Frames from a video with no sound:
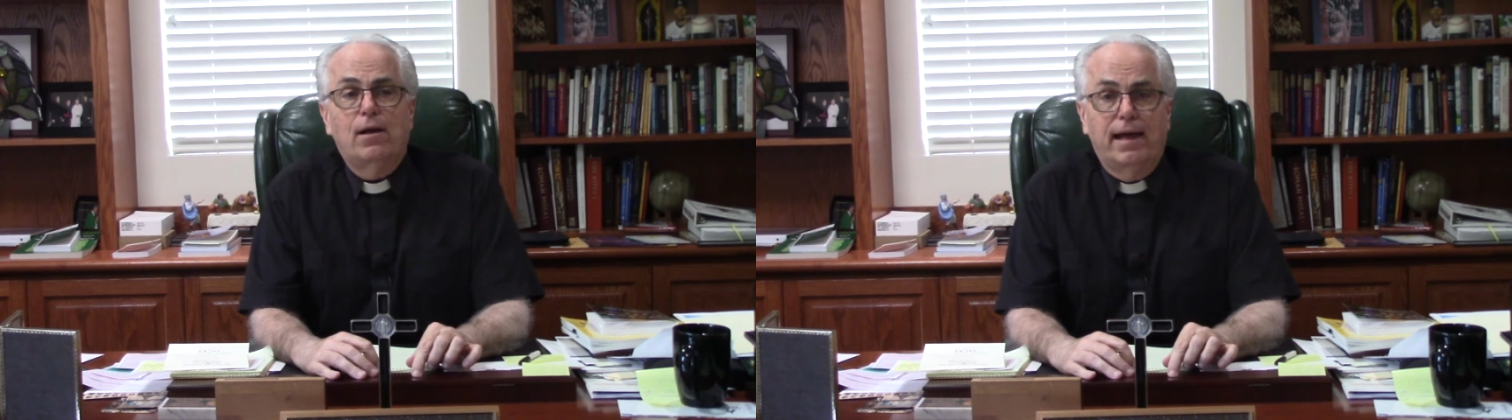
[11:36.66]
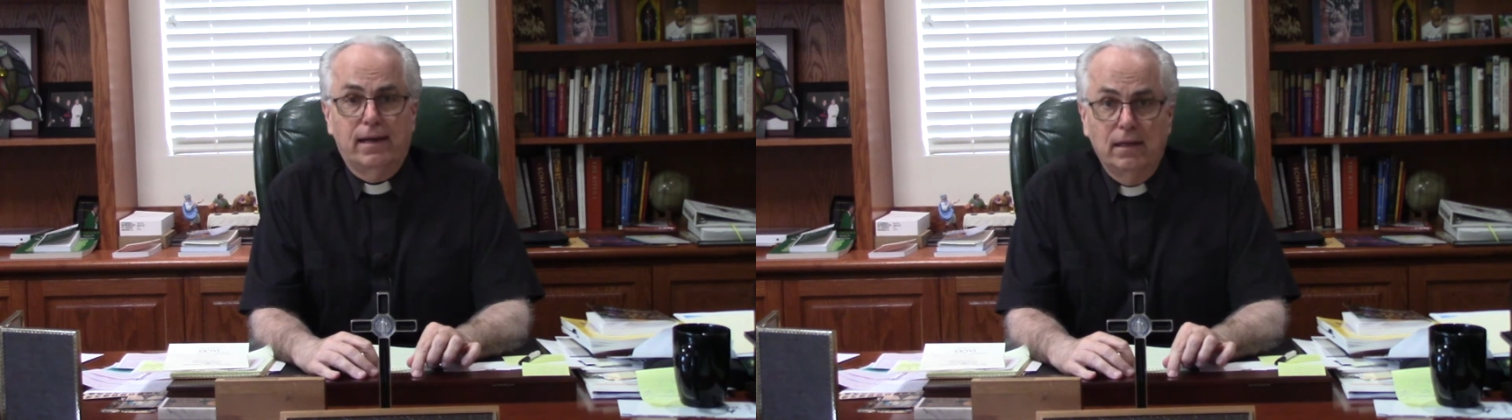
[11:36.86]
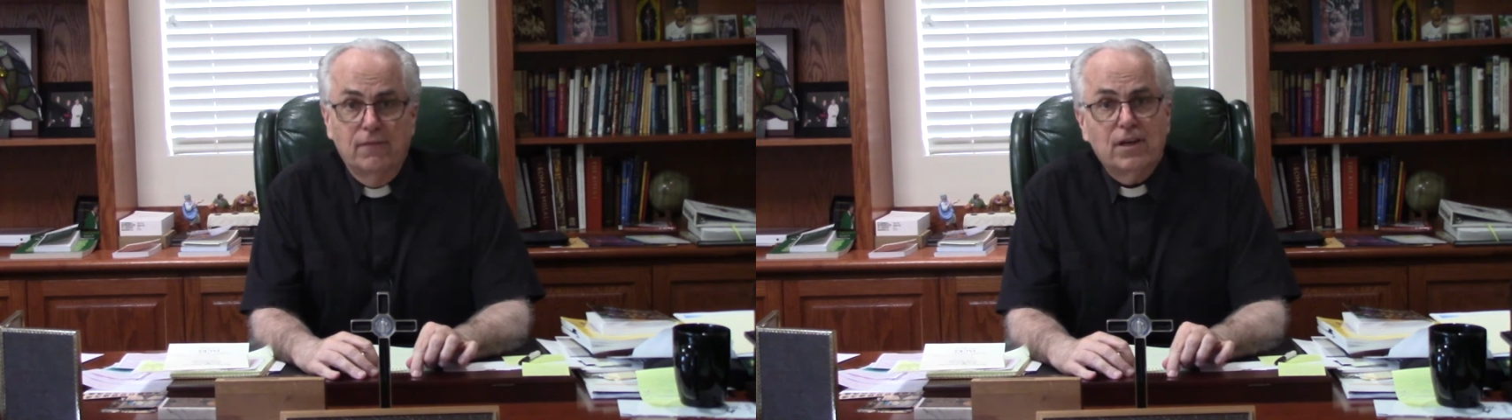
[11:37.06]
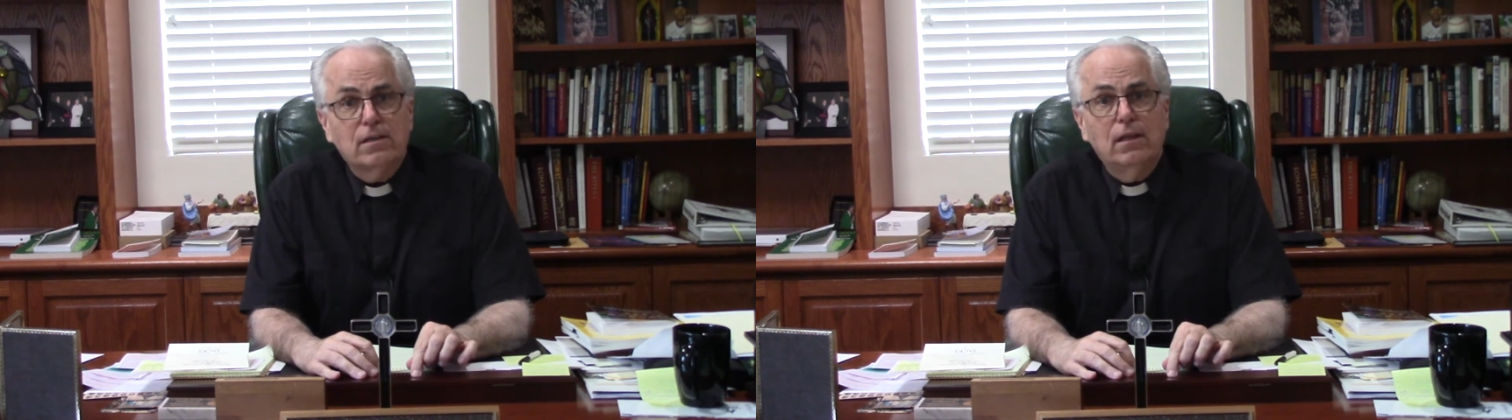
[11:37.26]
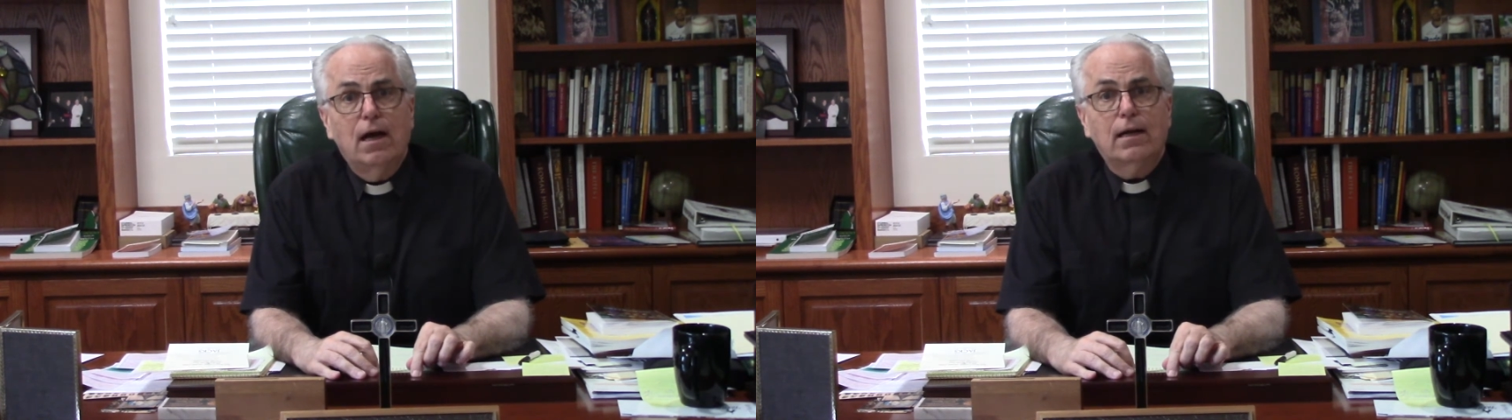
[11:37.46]
at 11
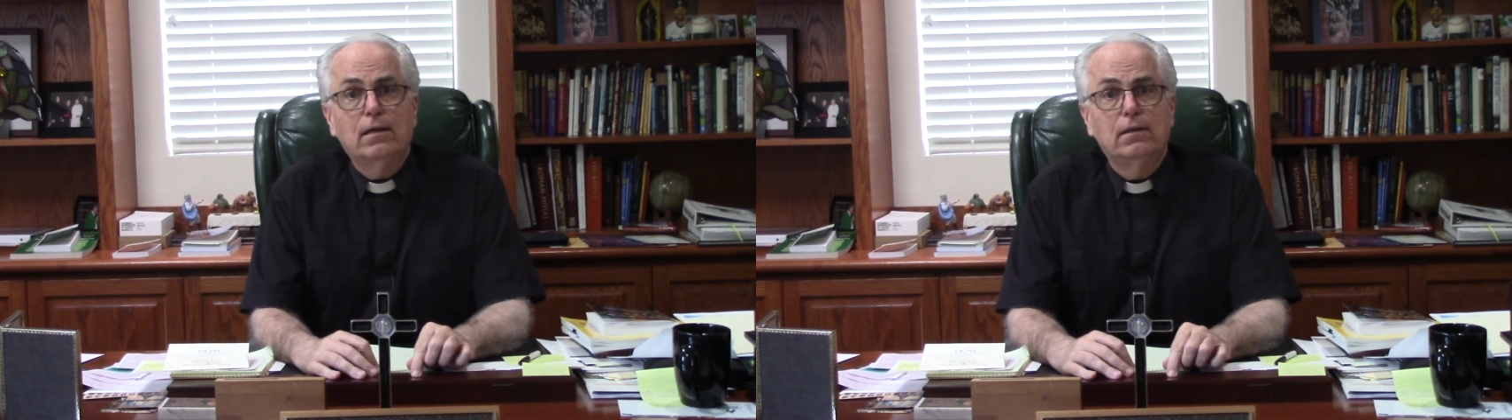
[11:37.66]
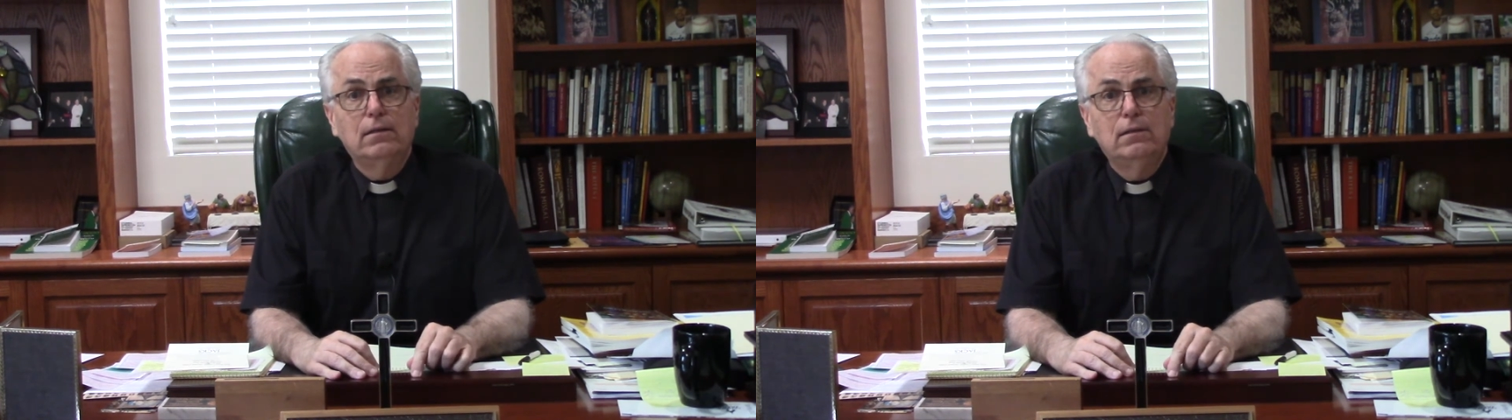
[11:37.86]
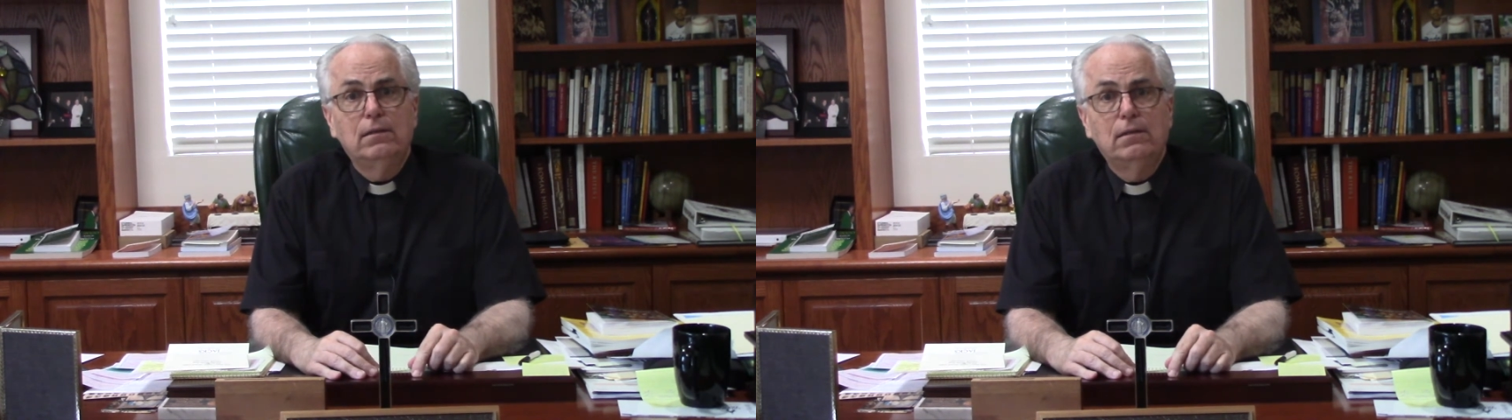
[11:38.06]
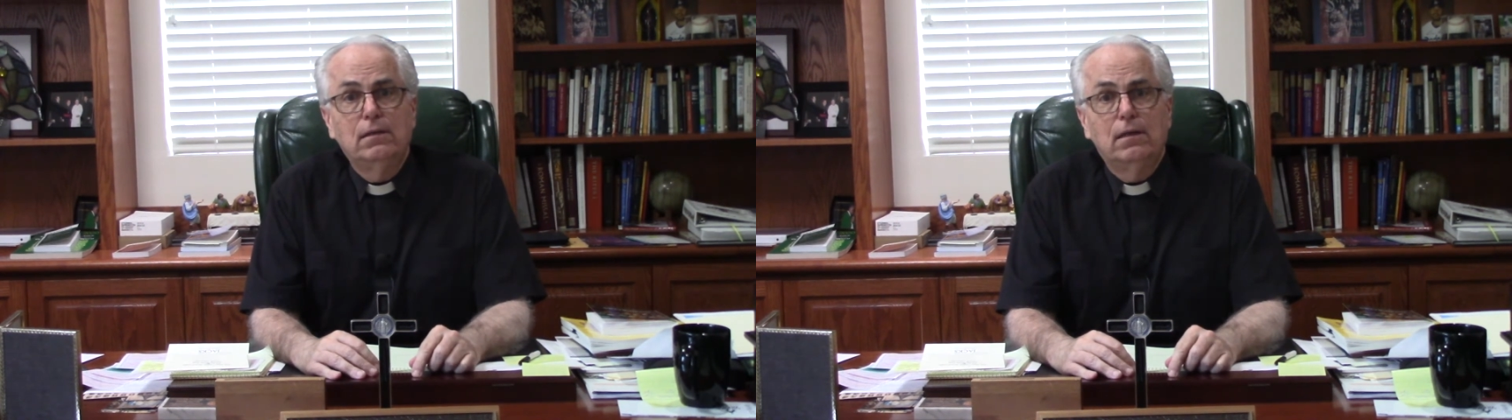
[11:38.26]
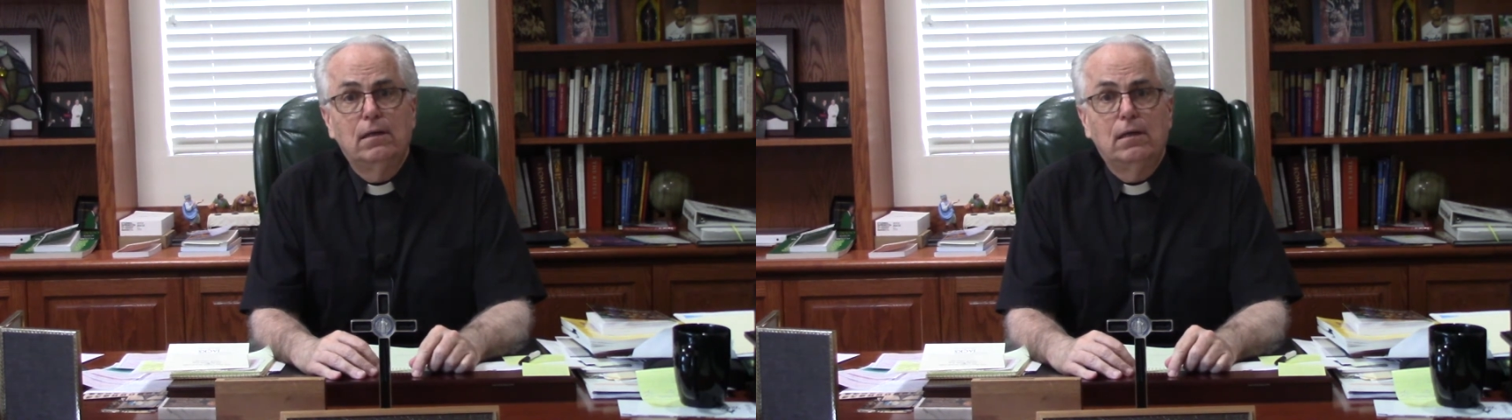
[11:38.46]
o'clock.
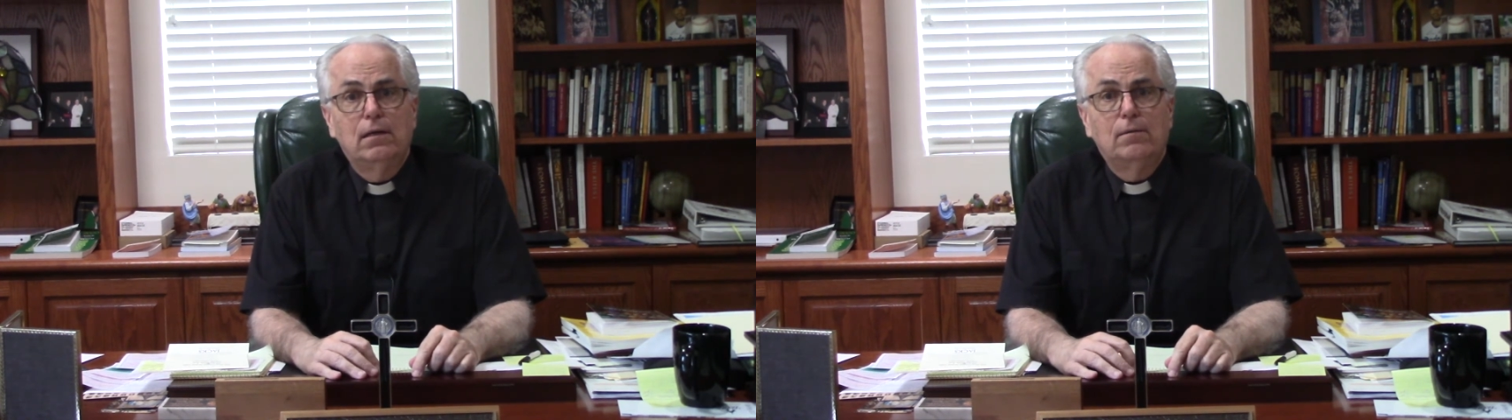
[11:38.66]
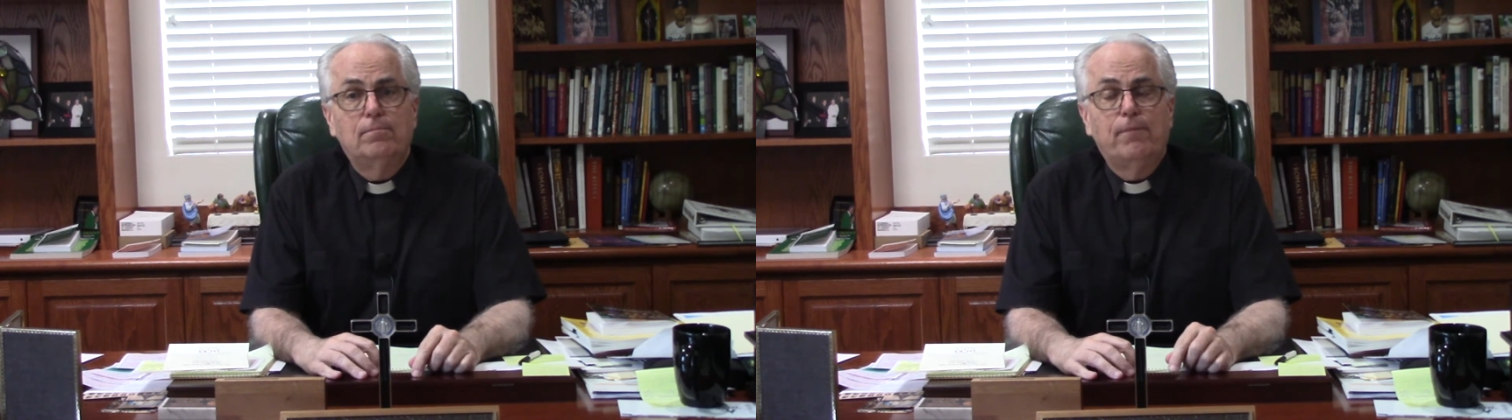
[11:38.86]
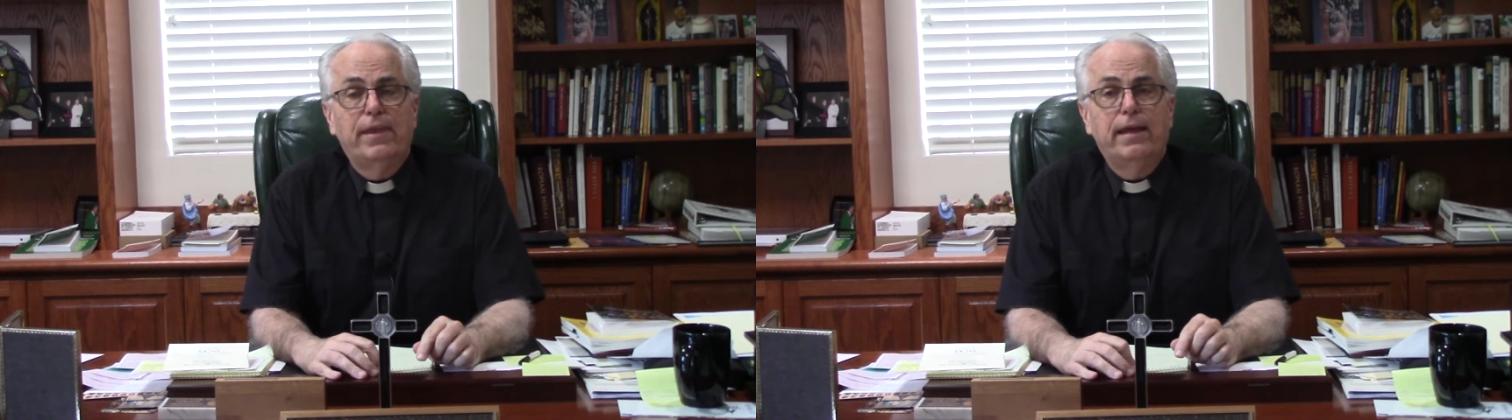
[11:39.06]
Um,